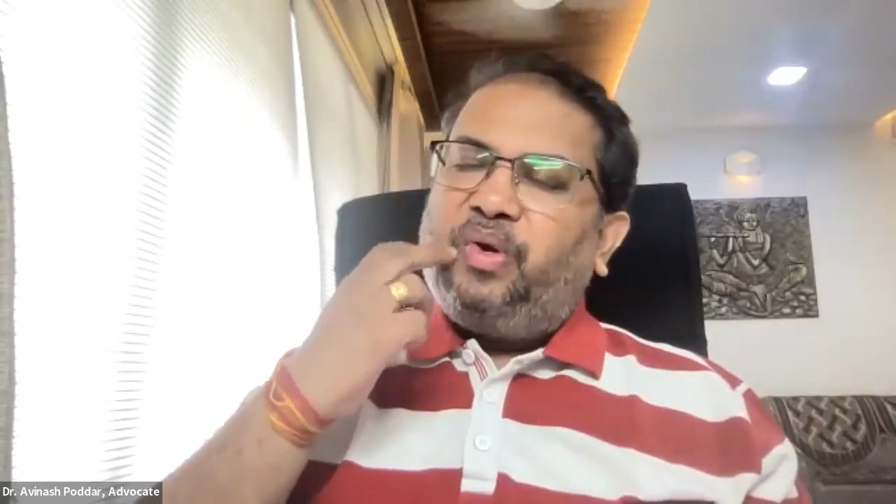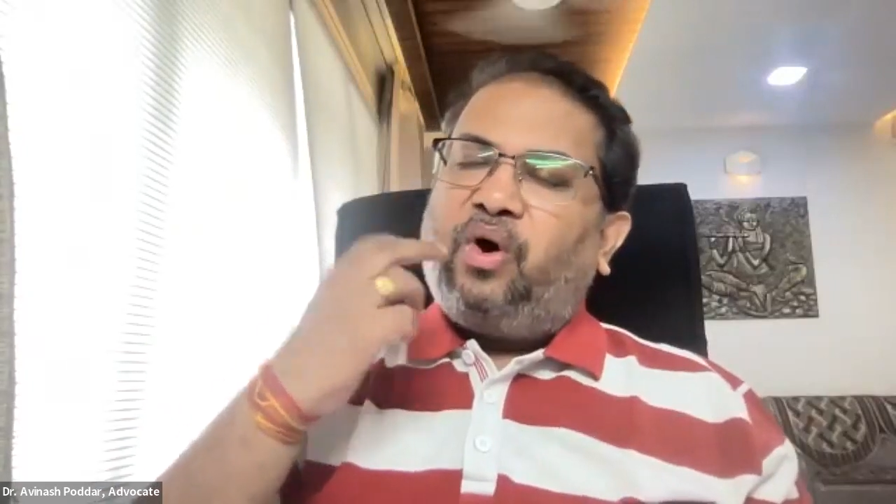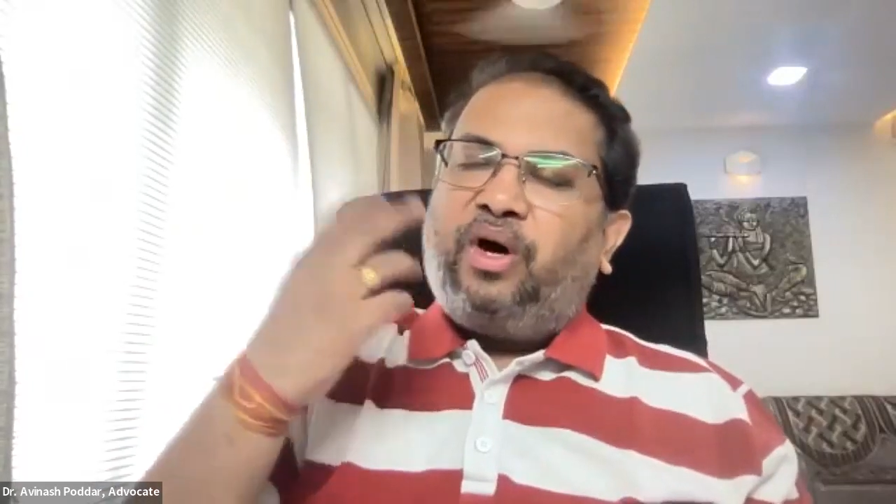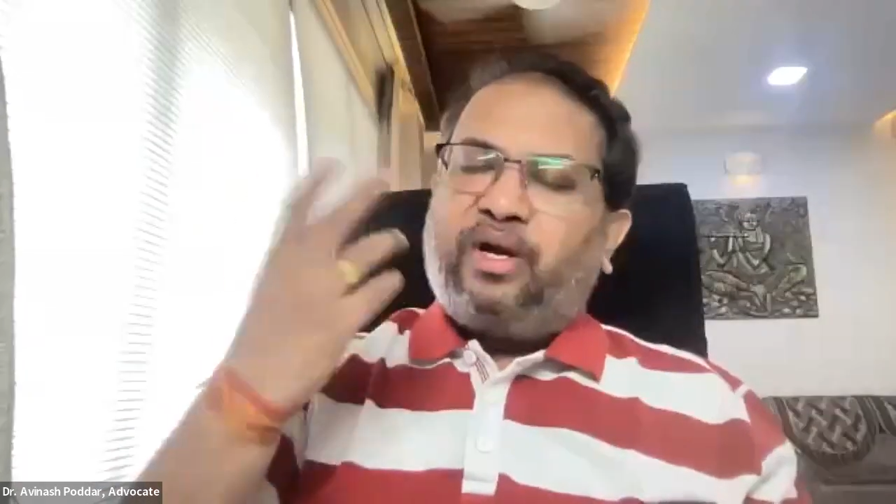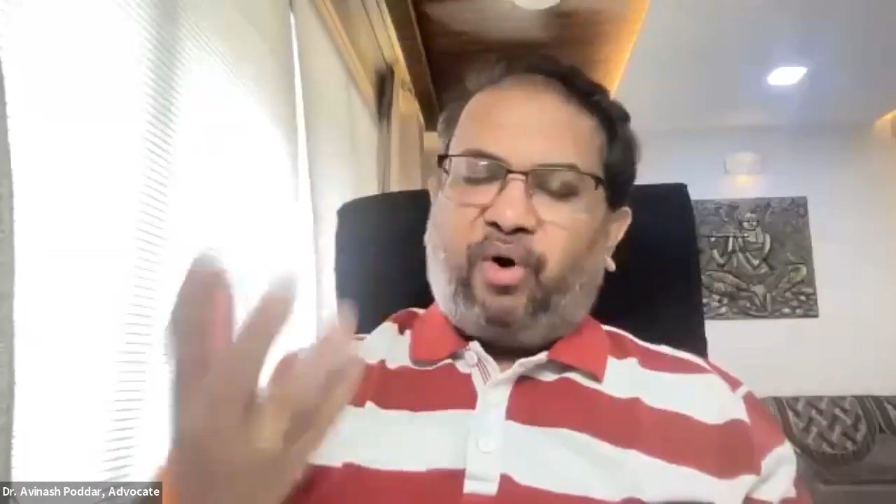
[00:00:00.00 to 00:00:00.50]

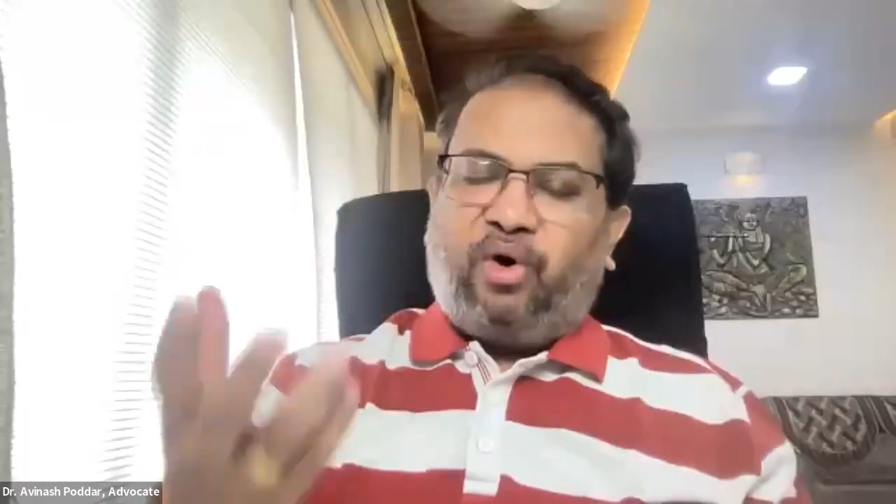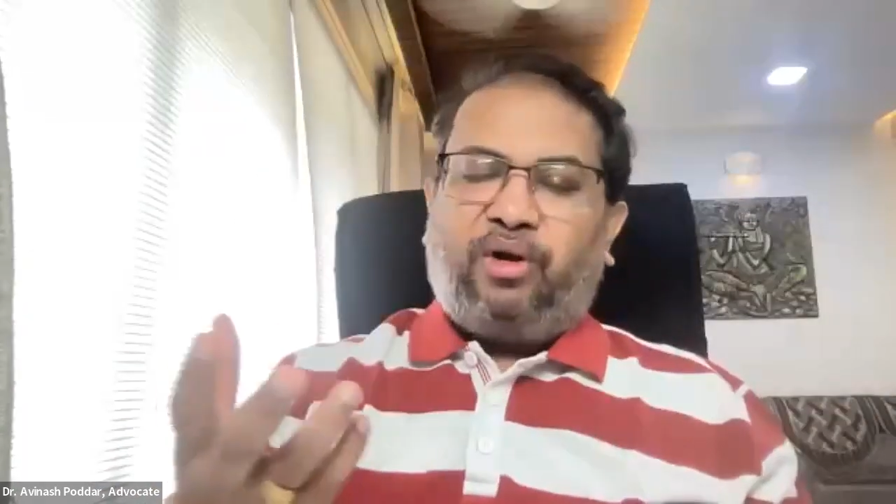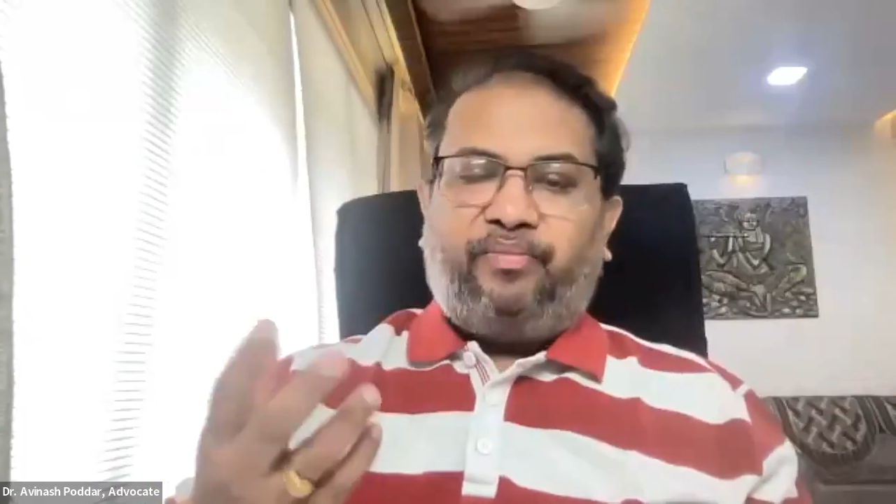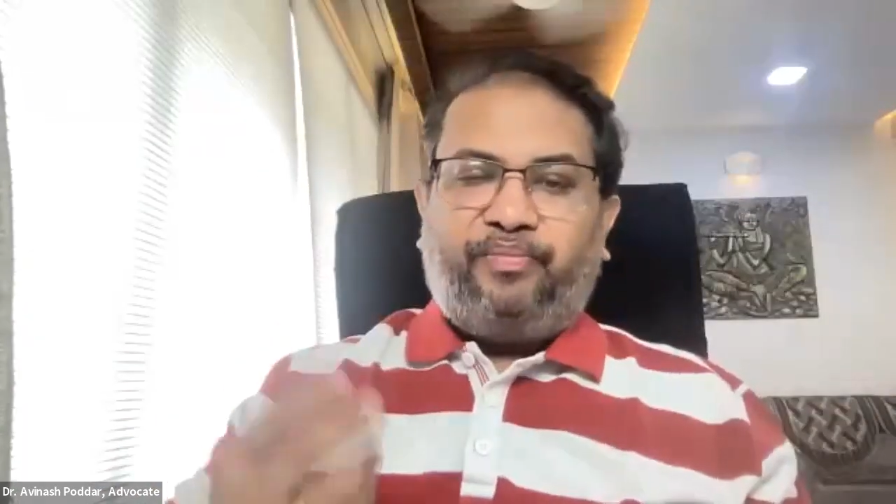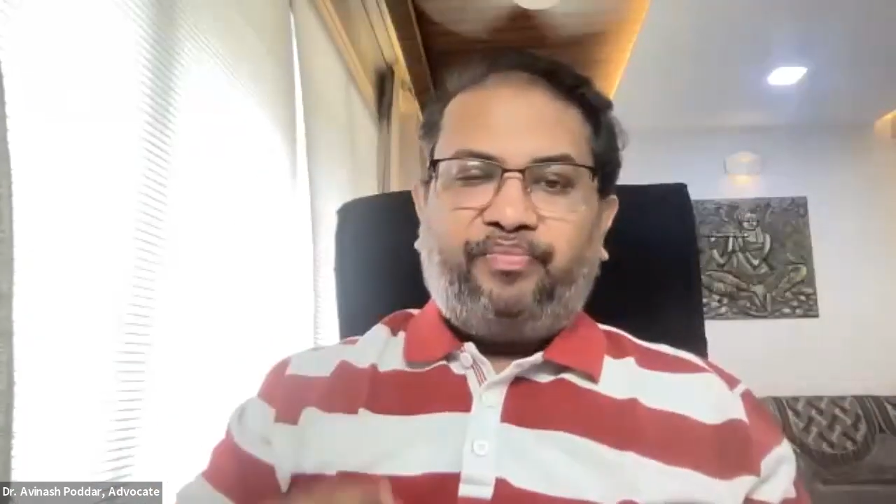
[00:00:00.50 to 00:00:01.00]
or a
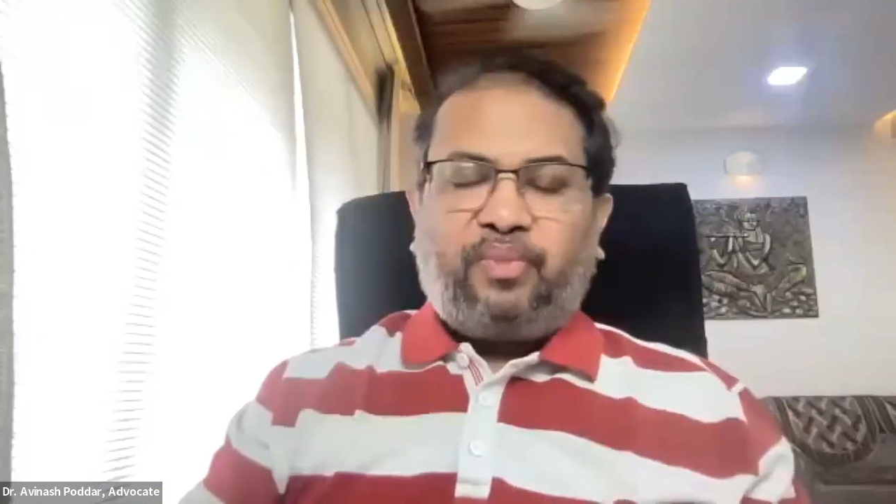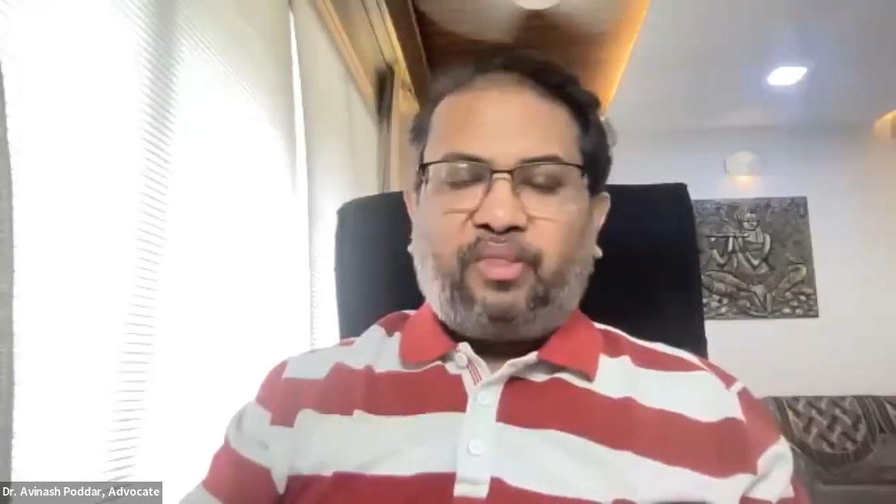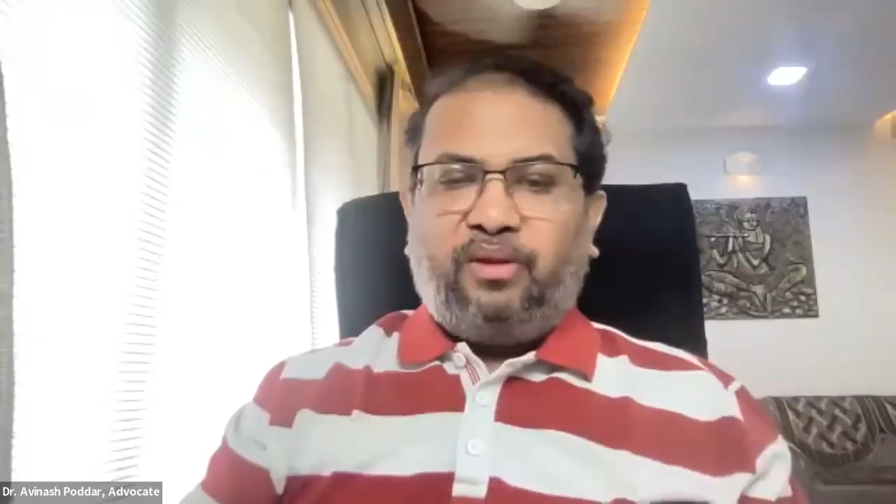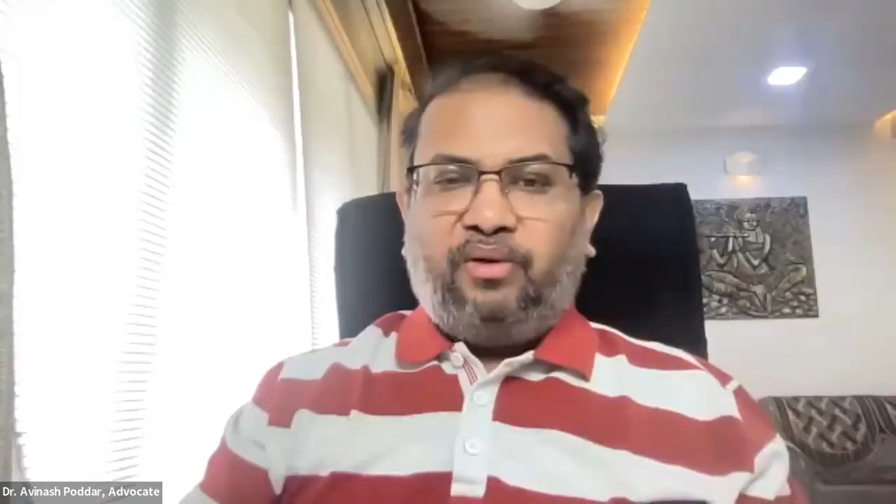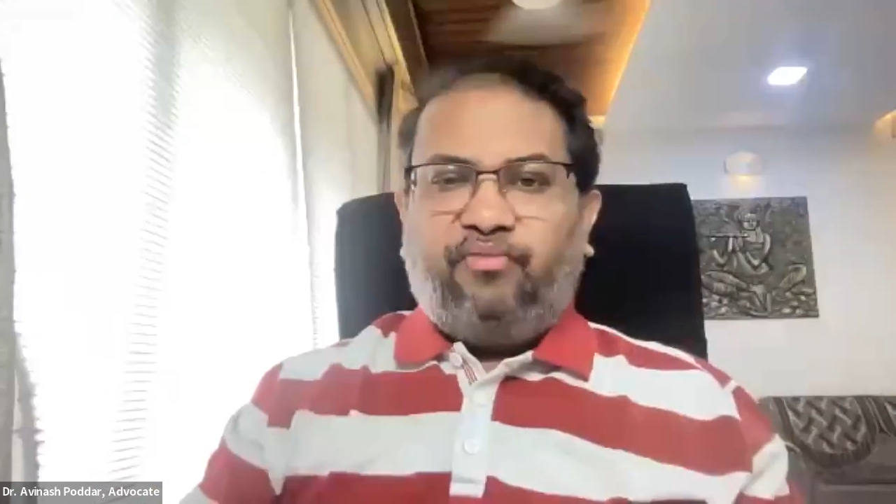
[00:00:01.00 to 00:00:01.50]
mall,
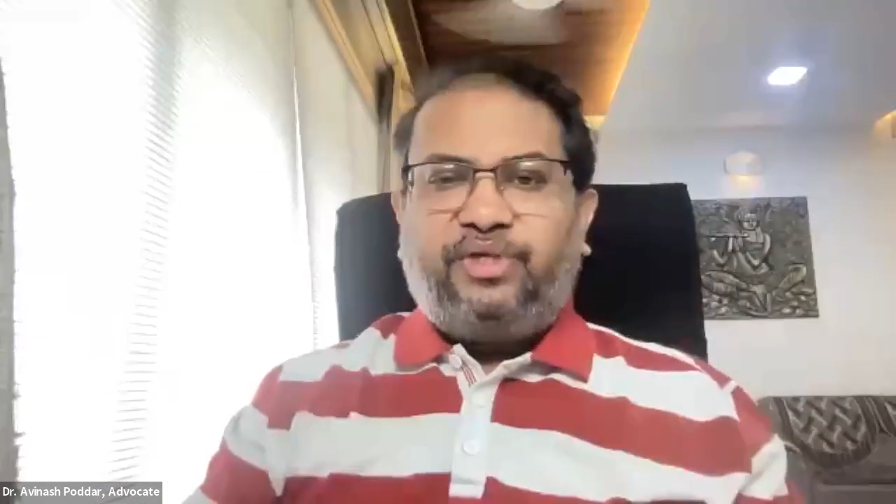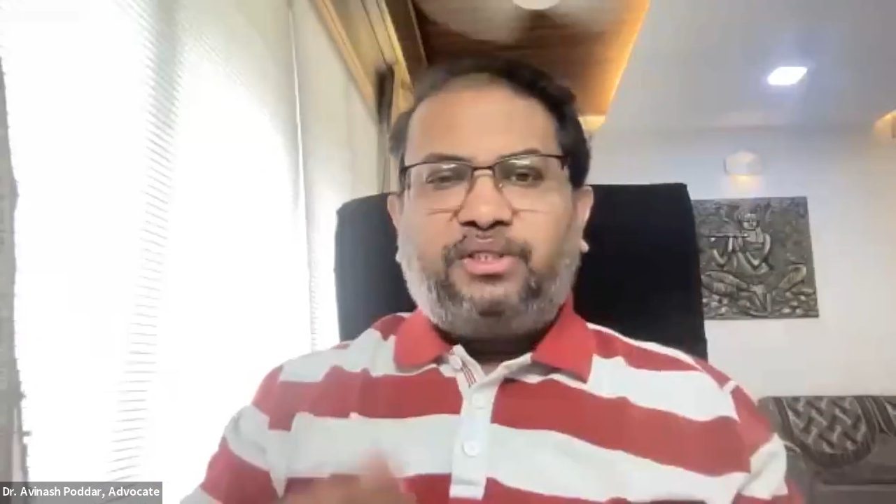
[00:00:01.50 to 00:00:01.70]
which